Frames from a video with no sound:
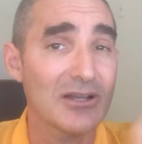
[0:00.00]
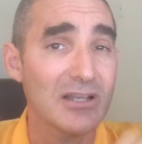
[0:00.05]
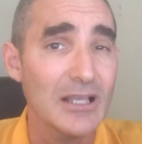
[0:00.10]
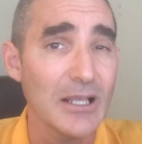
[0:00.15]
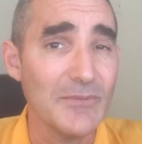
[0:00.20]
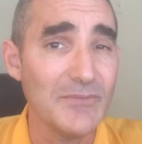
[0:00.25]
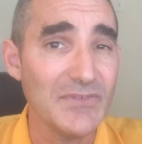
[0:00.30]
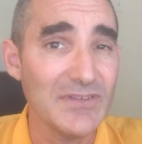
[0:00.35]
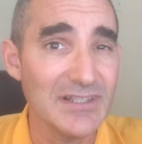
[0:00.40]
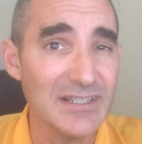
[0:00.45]

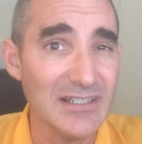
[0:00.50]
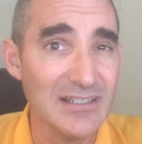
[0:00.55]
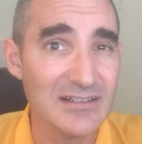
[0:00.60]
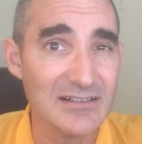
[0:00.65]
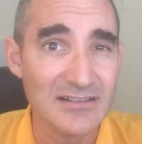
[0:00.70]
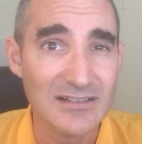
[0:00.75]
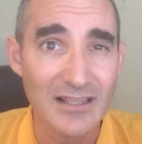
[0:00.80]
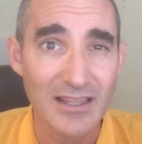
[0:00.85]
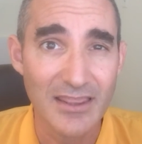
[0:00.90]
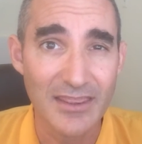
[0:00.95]
Helpful
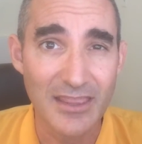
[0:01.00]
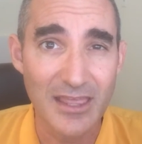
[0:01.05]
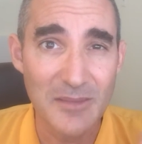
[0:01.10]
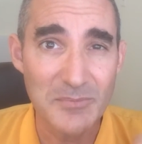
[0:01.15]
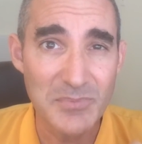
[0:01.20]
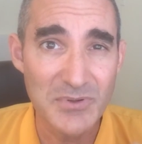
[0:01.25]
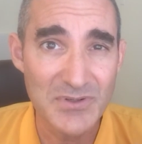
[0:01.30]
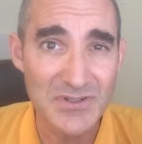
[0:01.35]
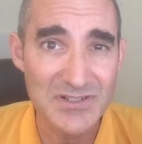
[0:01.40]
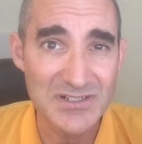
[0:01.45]
hint:
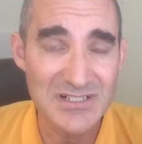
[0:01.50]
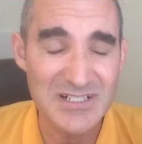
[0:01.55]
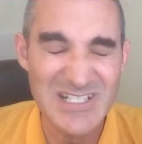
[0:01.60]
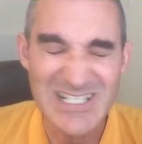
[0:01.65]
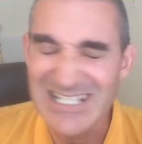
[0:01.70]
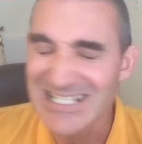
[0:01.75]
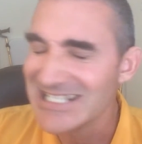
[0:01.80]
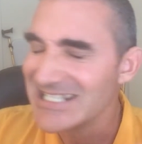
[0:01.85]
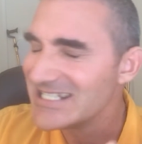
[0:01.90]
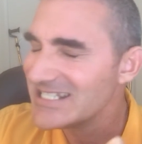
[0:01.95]
that
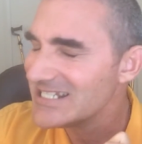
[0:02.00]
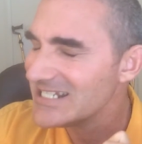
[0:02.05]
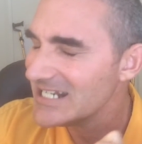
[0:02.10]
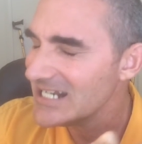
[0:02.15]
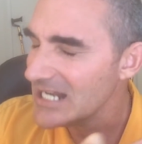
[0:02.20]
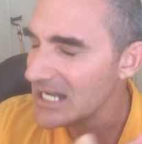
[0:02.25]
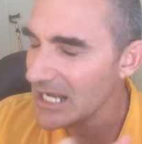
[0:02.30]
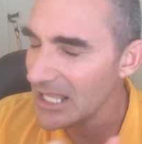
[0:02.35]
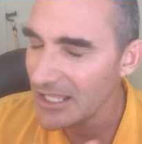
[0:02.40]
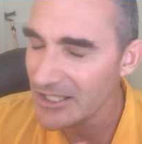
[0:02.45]
person,
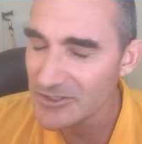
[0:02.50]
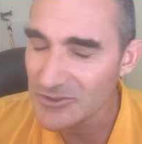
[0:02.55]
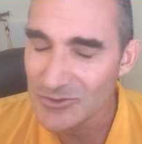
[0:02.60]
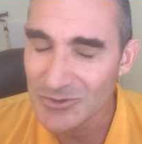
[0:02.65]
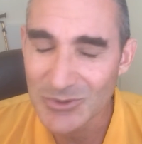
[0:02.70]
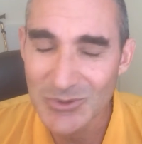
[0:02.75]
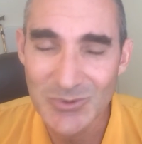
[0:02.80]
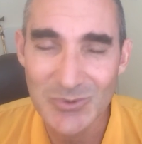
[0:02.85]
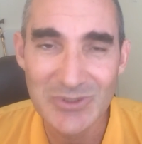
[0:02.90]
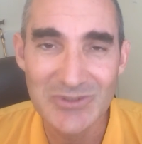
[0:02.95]
not
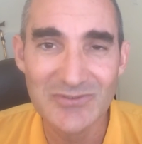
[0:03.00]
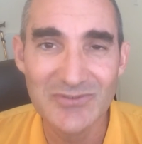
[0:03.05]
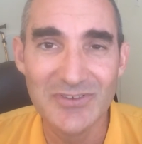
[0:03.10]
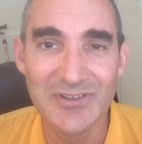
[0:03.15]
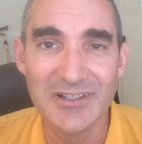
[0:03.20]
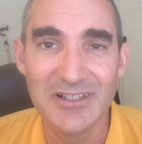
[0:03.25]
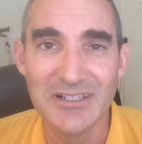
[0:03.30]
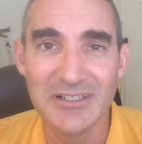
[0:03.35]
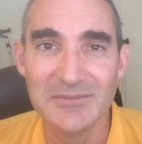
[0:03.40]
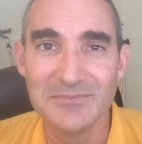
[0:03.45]
your twin
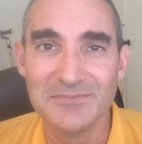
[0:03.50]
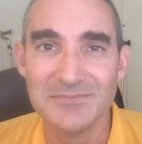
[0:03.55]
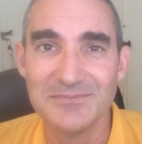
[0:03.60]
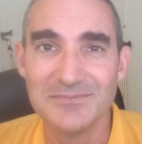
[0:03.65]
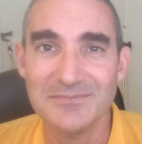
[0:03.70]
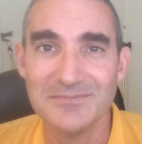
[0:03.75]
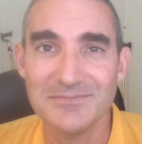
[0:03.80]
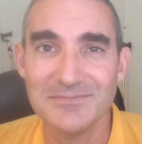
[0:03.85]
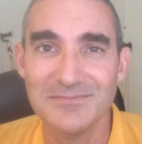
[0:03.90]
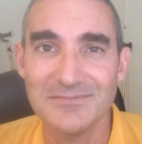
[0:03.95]
flame.
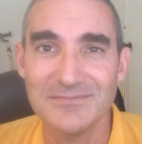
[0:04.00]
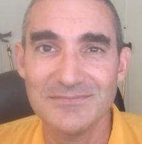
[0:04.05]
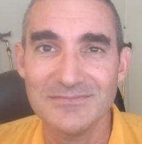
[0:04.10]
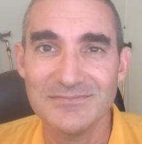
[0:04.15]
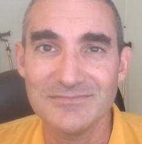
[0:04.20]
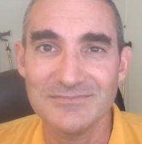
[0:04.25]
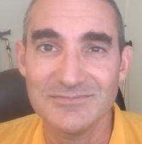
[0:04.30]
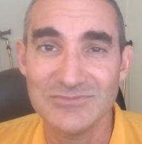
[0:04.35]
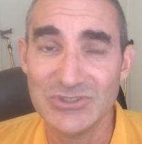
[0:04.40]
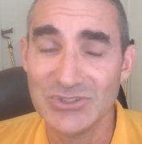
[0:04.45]

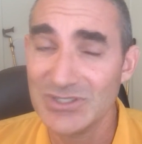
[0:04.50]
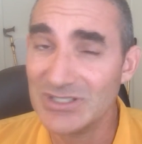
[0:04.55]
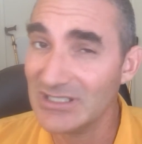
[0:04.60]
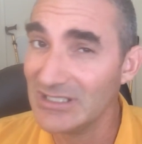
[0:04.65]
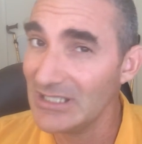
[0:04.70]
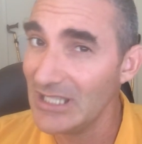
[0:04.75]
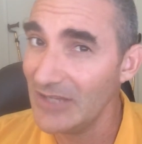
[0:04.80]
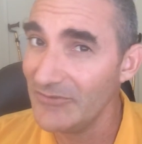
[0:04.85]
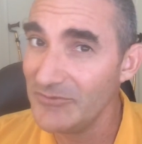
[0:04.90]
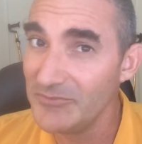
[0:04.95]
You
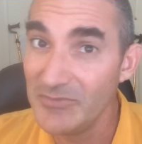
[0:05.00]
can love